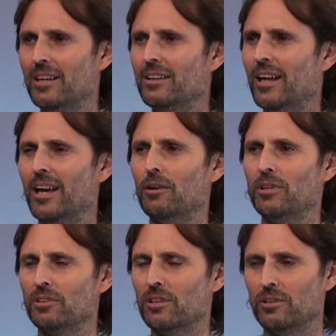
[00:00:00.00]
They are
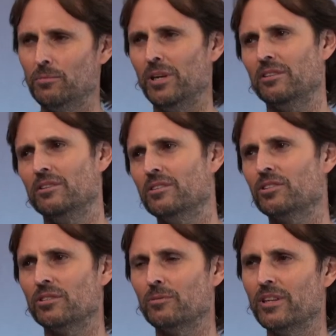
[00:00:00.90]
in codependent
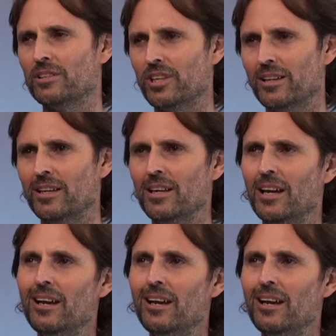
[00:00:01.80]
addiction with each other.